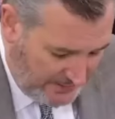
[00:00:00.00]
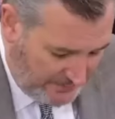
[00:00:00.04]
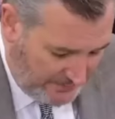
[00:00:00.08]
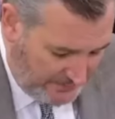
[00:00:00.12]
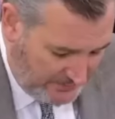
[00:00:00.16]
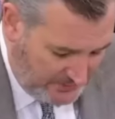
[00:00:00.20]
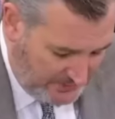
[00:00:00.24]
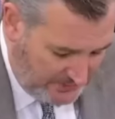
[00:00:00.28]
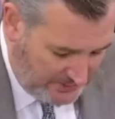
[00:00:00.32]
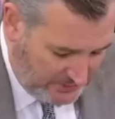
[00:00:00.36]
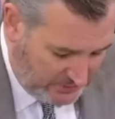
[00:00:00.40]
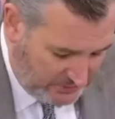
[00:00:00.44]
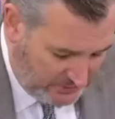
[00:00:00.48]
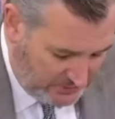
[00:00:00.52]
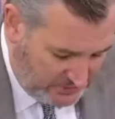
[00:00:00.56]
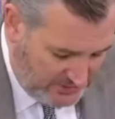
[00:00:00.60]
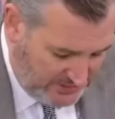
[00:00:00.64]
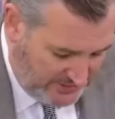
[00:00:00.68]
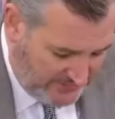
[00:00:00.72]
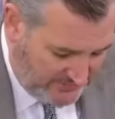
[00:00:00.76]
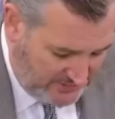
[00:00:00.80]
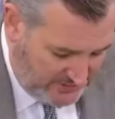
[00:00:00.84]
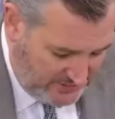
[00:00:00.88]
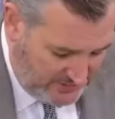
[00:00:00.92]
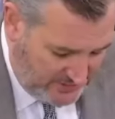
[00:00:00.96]
about potential
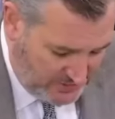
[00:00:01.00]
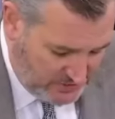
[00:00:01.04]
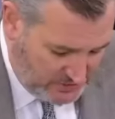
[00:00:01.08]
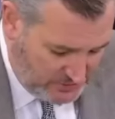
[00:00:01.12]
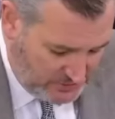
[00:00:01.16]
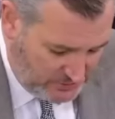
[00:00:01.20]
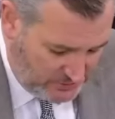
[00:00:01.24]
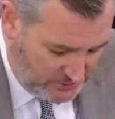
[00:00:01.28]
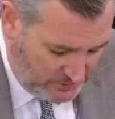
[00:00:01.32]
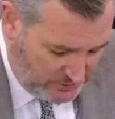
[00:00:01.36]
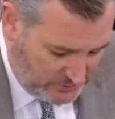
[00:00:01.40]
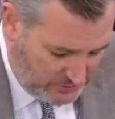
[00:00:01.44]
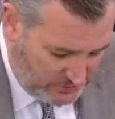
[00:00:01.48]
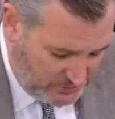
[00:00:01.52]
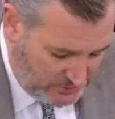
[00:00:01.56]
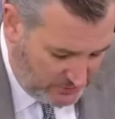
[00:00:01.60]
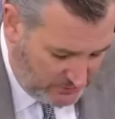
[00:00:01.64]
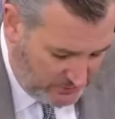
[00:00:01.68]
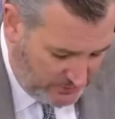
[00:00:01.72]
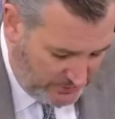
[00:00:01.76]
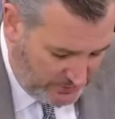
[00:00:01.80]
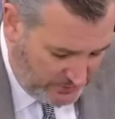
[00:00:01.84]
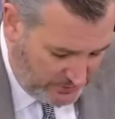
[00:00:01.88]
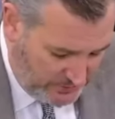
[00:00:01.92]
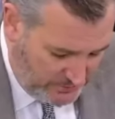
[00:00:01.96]
safety issues
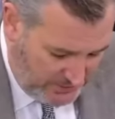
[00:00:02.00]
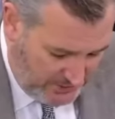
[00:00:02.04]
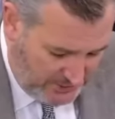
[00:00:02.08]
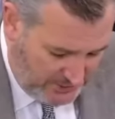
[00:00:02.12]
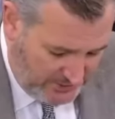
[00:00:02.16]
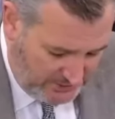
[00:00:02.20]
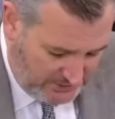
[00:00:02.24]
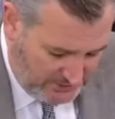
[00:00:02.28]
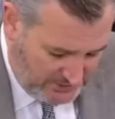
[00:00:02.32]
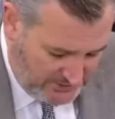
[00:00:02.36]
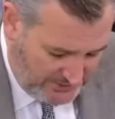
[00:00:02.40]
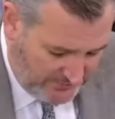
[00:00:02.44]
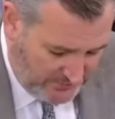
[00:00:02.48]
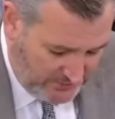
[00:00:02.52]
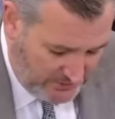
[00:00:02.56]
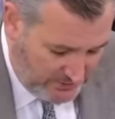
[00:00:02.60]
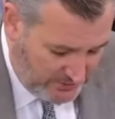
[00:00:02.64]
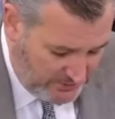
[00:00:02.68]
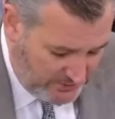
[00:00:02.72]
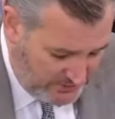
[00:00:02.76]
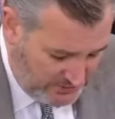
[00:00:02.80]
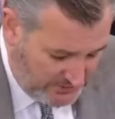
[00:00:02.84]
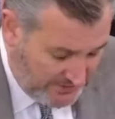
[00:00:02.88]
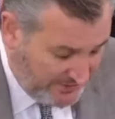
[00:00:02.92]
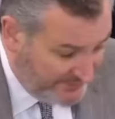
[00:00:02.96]
with the Boeing
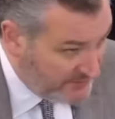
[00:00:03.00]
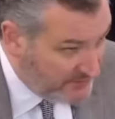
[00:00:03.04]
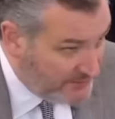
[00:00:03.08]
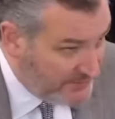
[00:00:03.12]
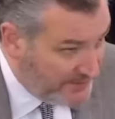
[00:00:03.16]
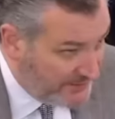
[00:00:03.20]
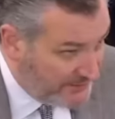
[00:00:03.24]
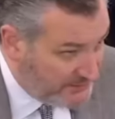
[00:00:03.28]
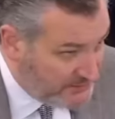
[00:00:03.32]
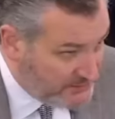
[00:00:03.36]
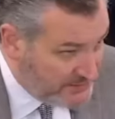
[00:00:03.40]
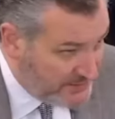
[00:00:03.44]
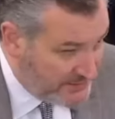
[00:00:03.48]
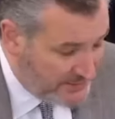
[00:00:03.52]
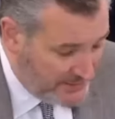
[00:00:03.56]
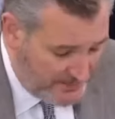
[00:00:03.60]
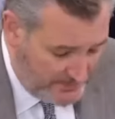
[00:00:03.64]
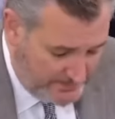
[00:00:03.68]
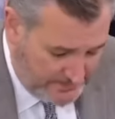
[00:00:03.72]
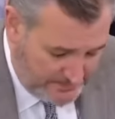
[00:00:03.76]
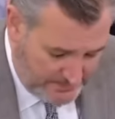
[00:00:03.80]
737 MAX 9.